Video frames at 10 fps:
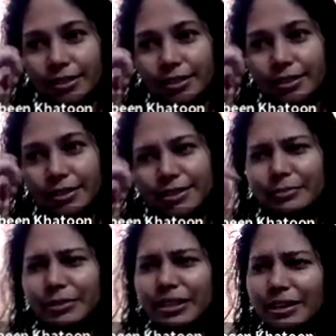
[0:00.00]
there, there's
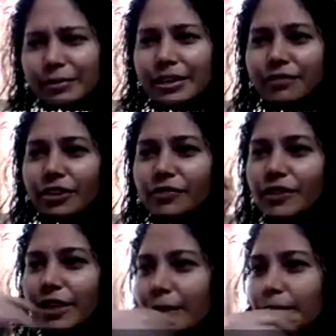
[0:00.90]
something coming in front of the
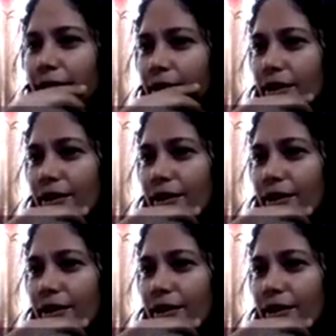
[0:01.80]
camera